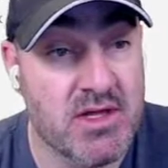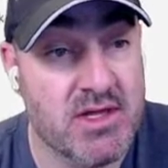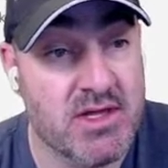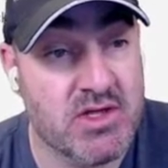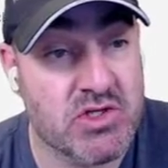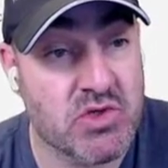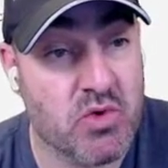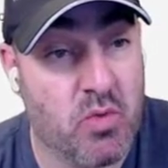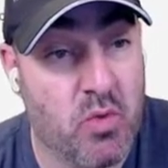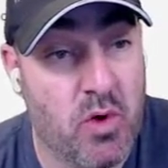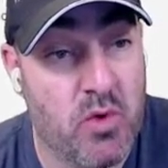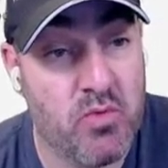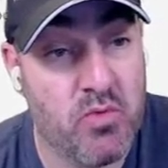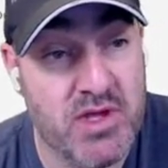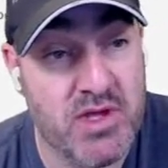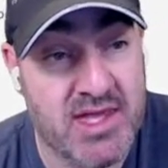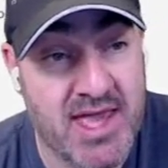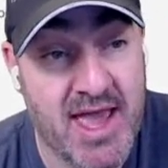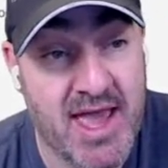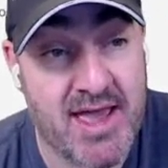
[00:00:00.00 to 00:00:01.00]
So what we
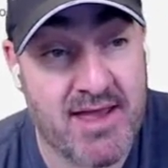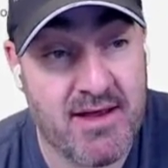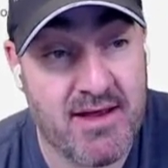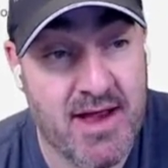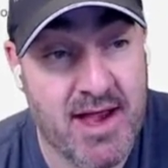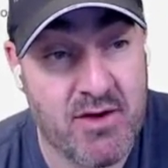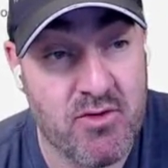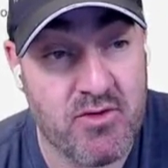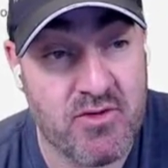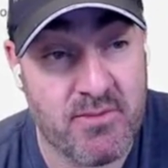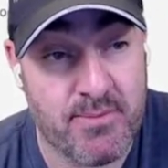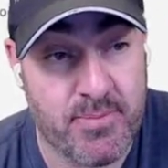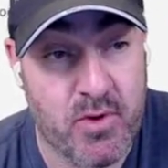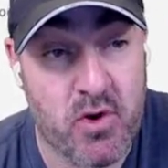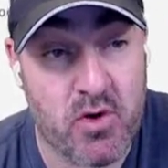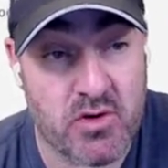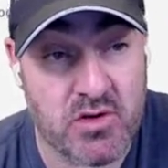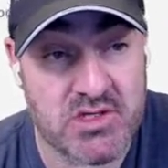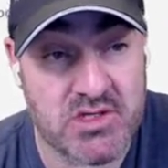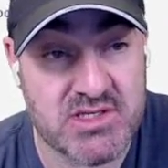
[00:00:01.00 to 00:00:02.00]
get out of the
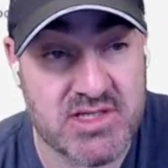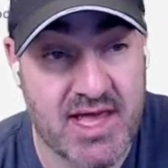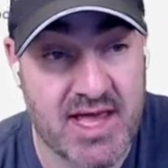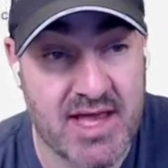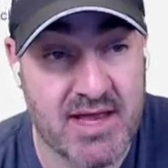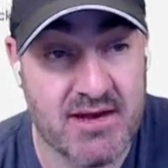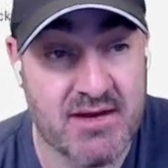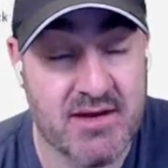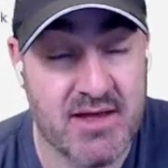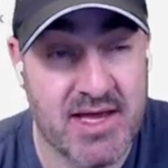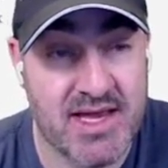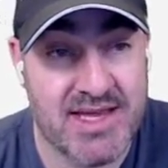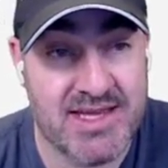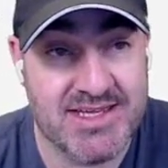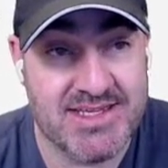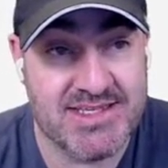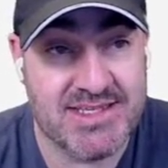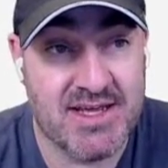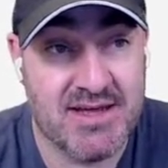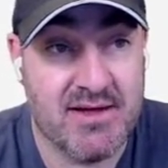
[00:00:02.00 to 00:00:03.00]
box then
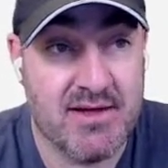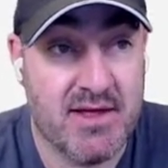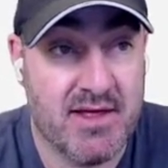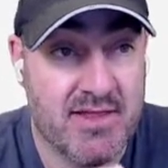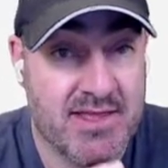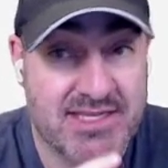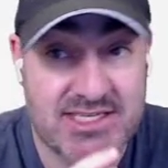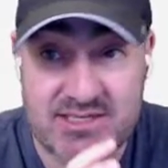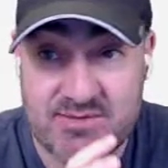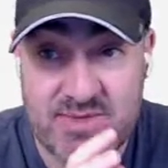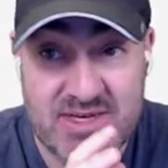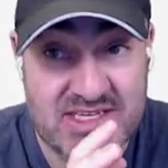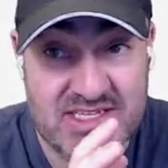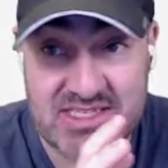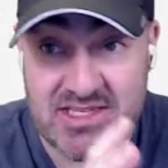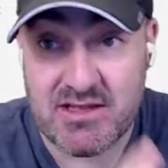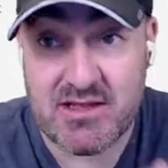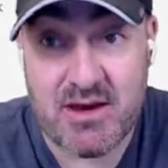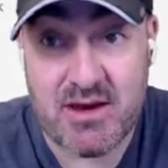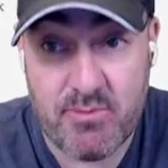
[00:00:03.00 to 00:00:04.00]
is, this is me
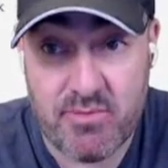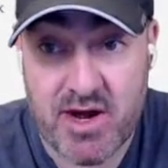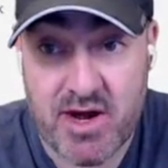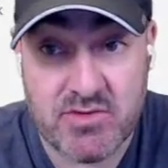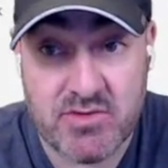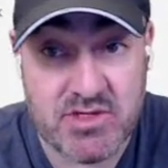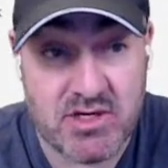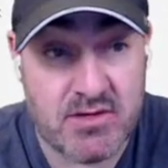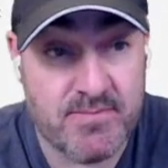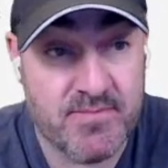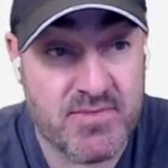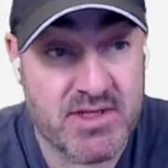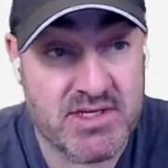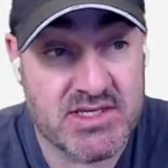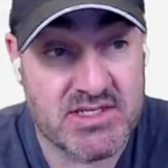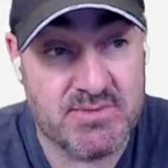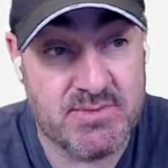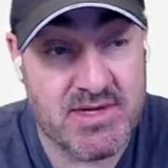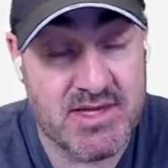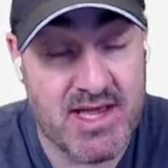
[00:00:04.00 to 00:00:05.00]
still in a browser. This
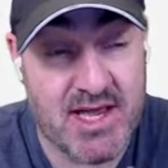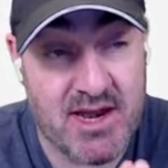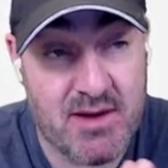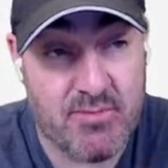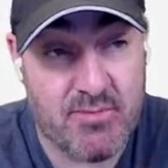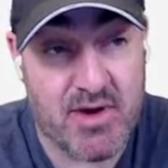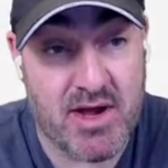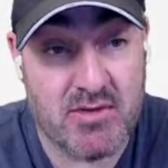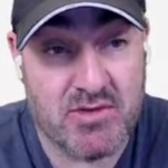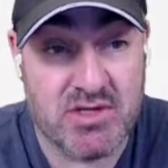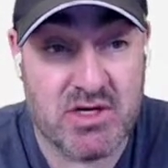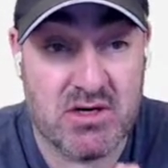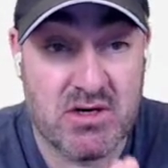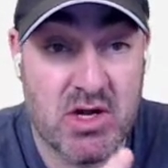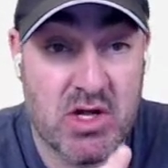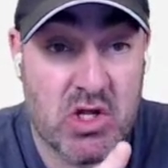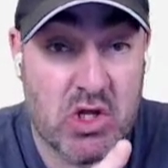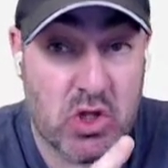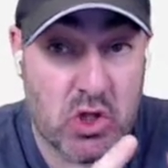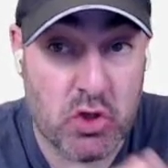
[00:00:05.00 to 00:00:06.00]
is me in a browser
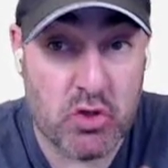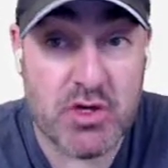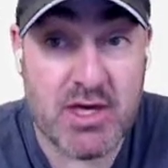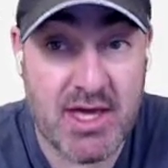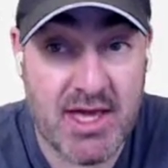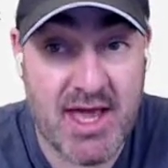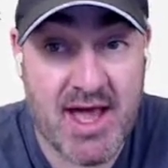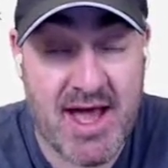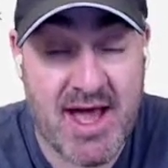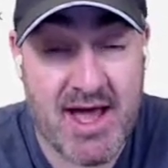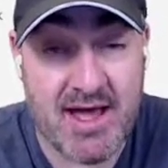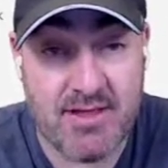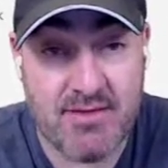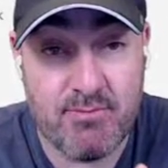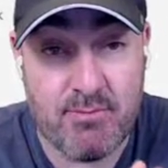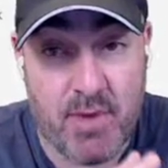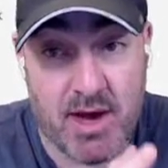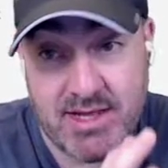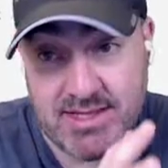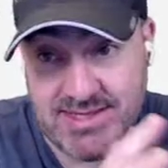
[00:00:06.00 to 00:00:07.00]
looking at
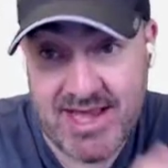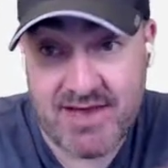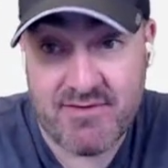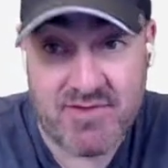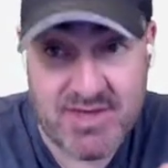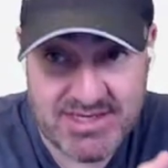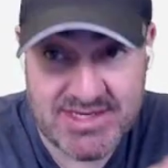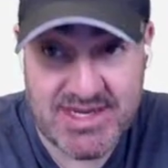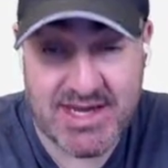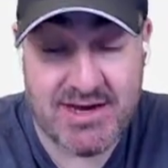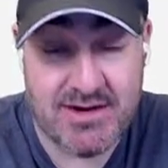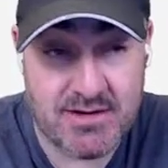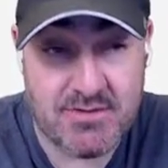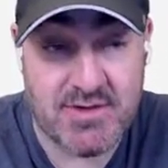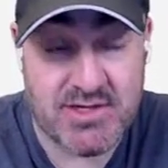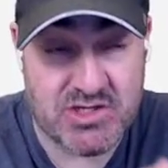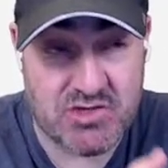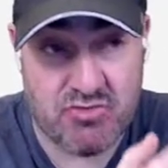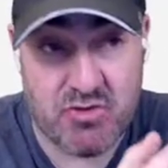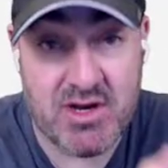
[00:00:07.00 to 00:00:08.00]
my dev container
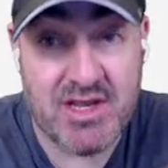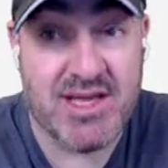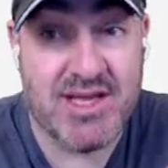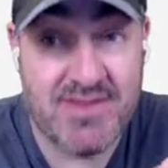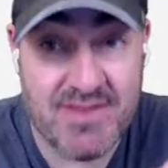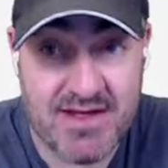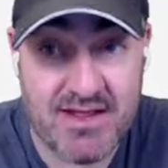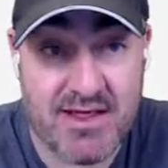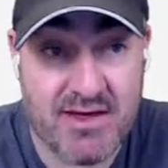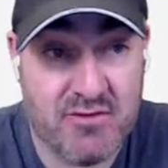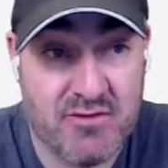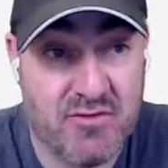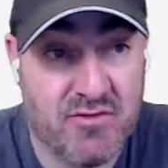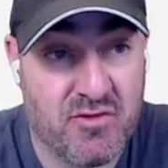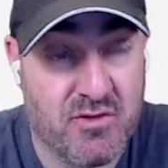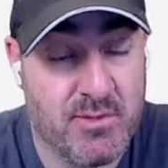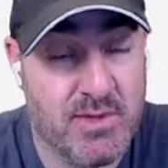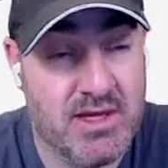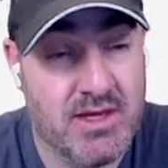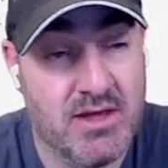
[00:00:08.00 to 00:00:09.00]
that's running in the cloud for
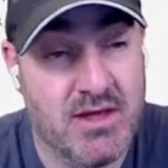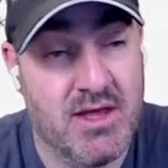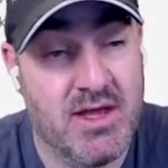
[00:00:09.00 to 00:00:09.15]
me.